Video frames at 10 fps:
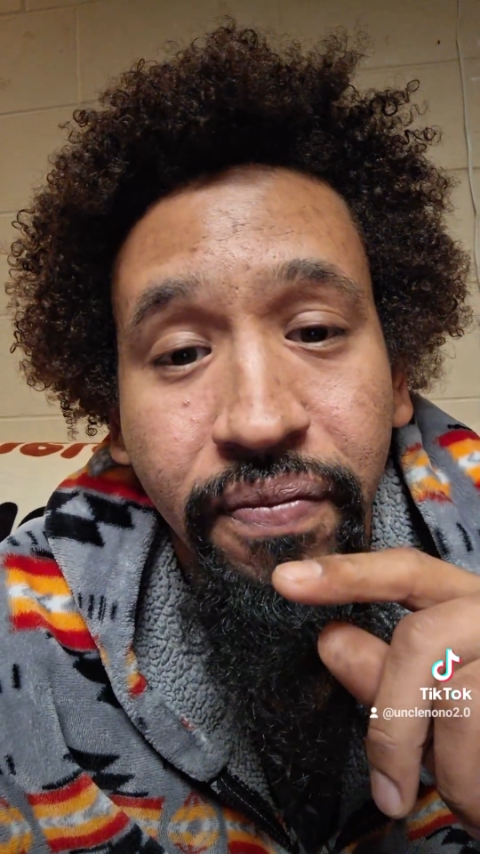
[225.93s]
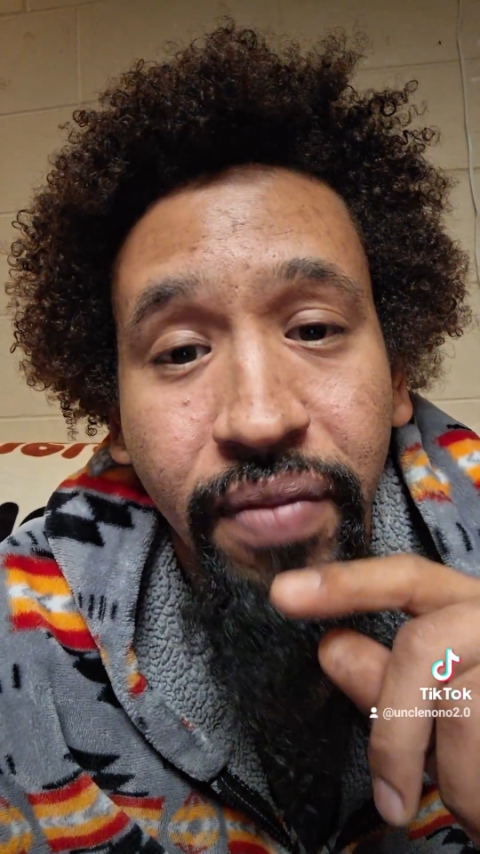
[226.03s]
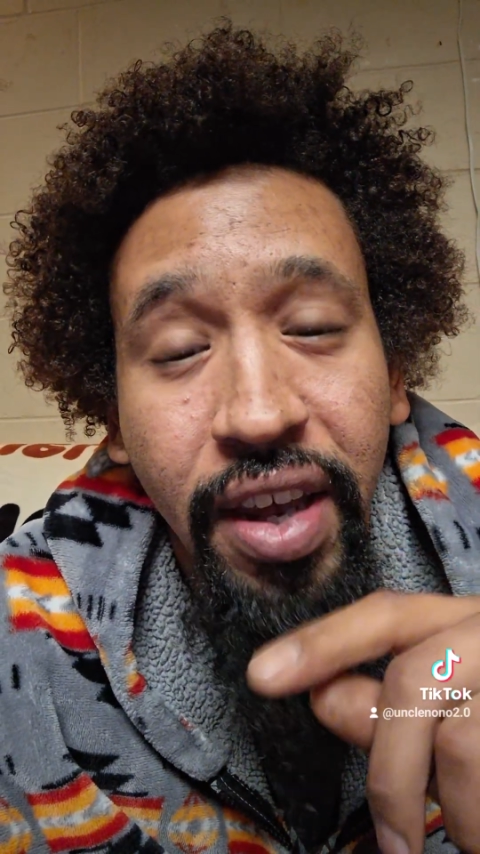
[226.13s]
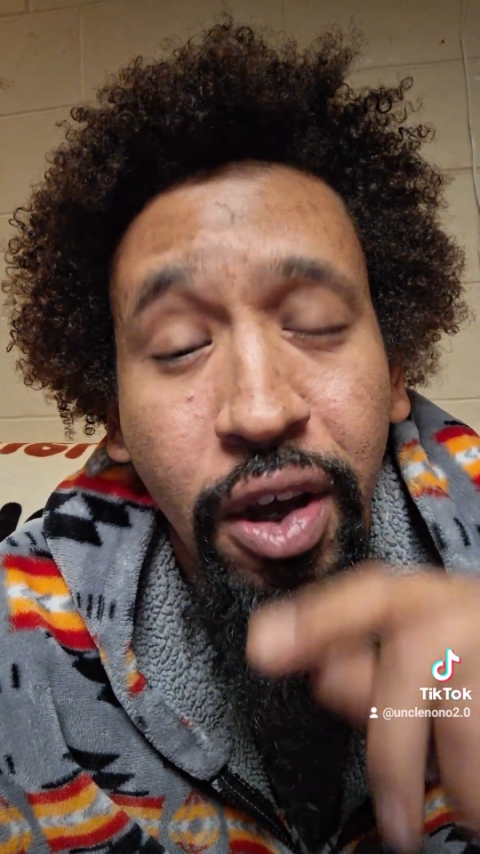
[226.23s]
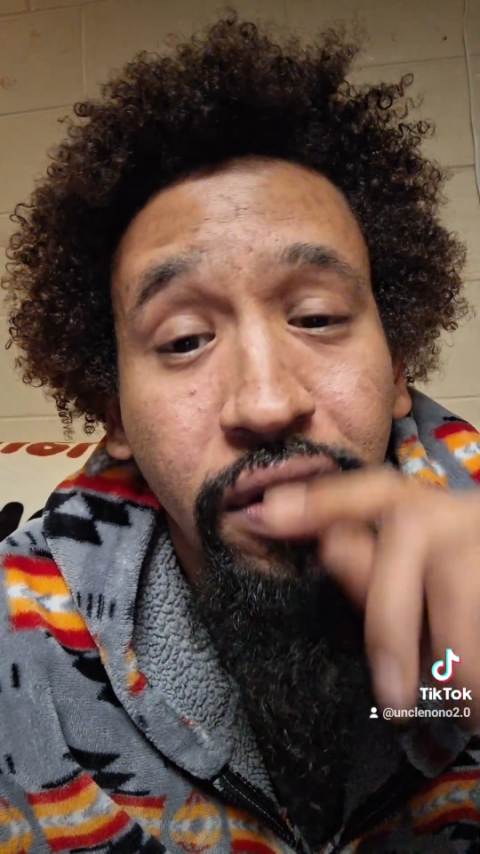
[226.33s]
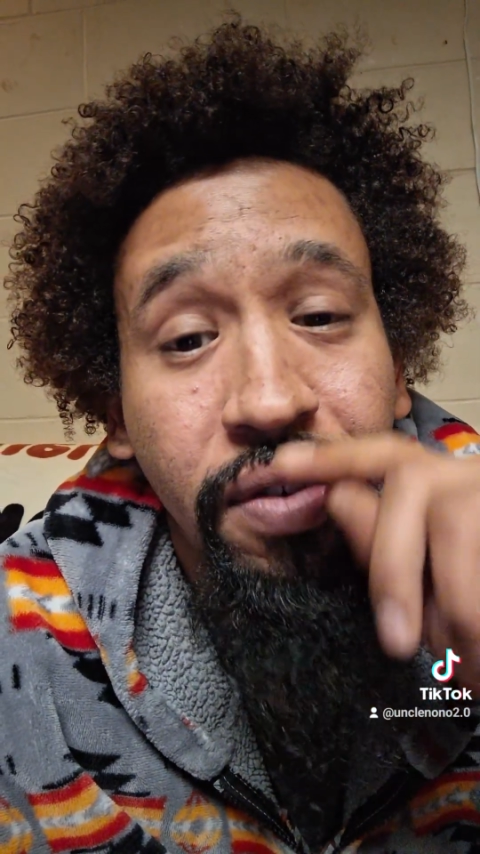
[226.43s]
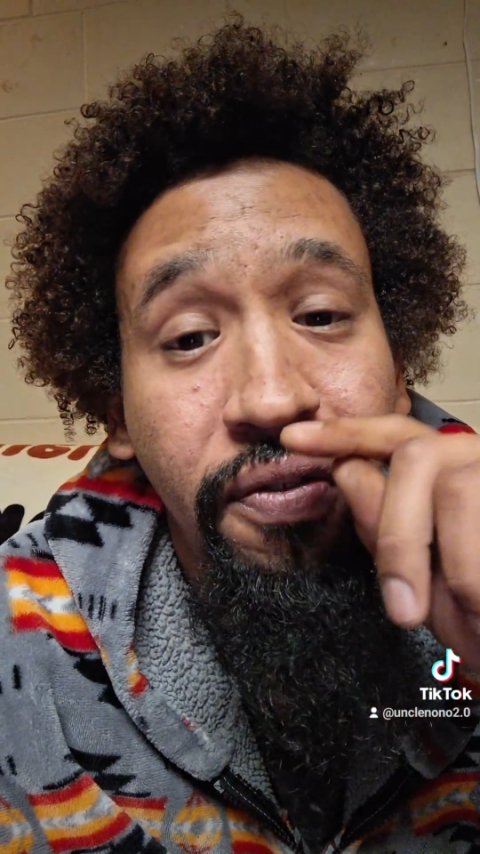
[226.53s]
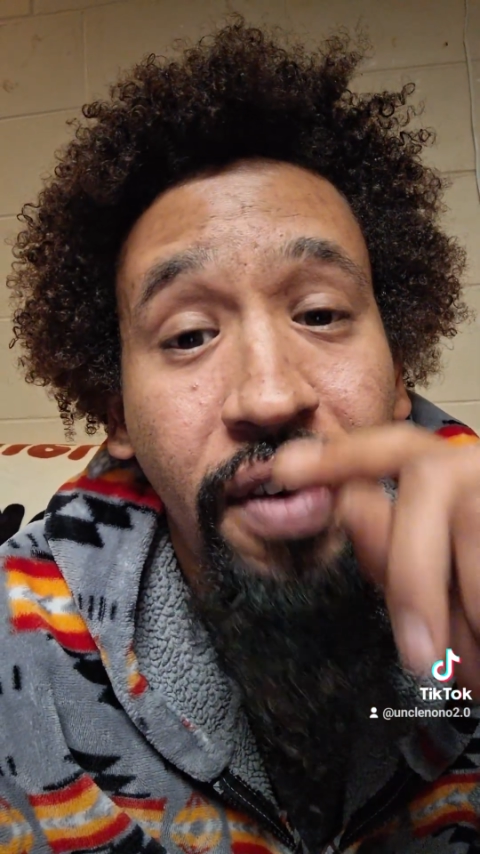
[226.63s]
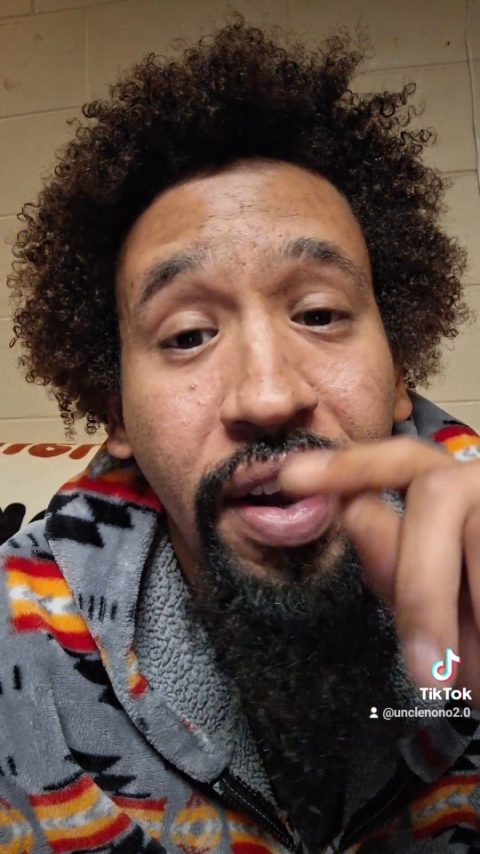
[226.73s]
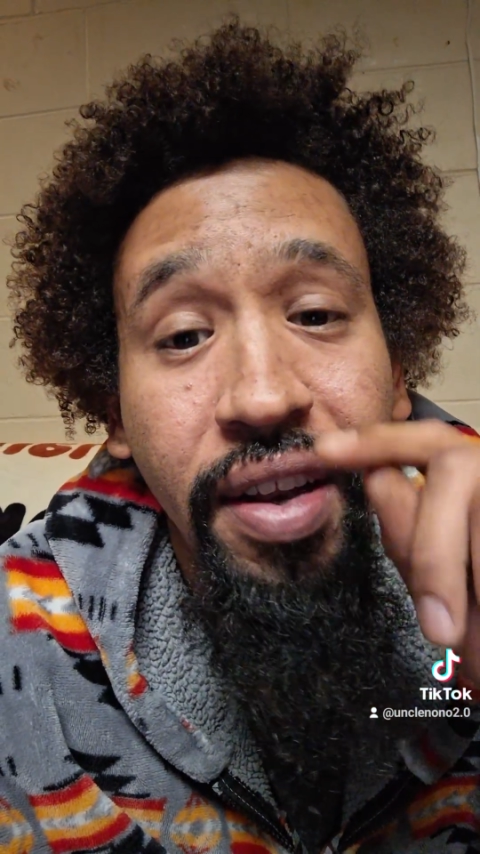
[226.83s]
he goes and
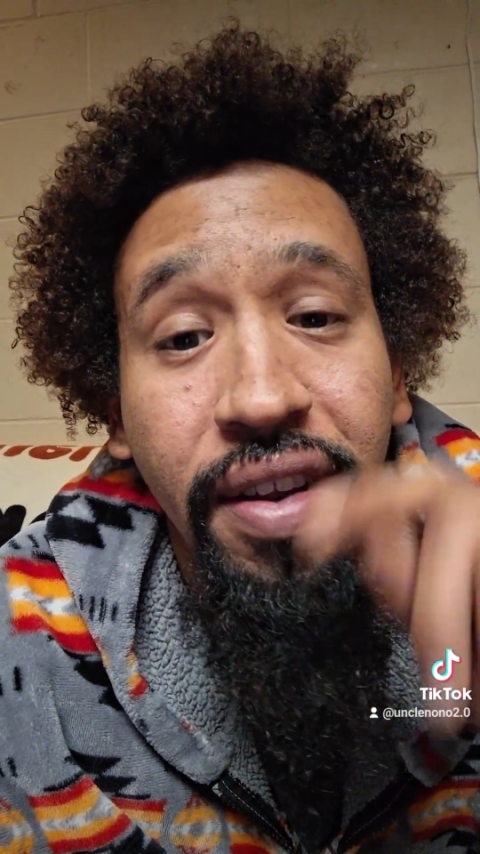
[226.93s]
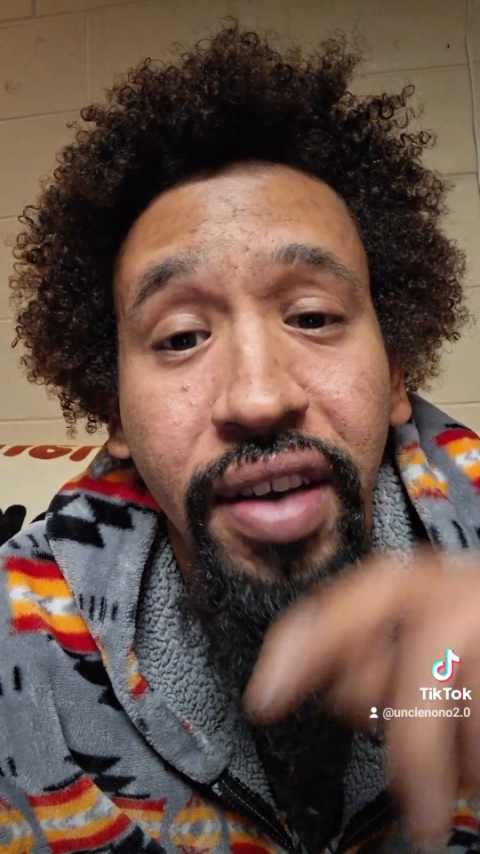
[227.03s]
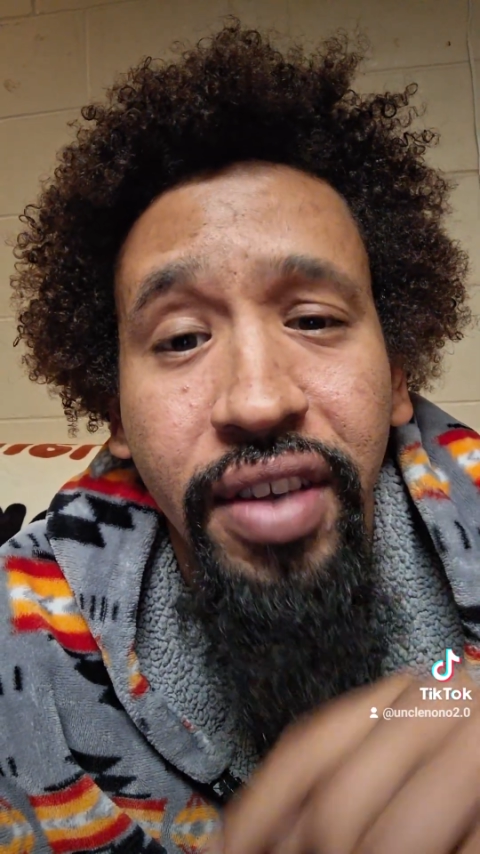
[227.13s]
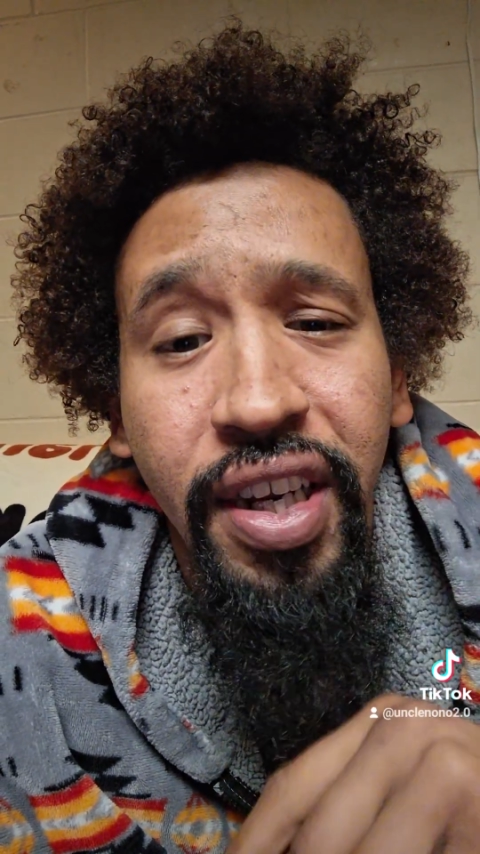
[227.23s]
fucking does it.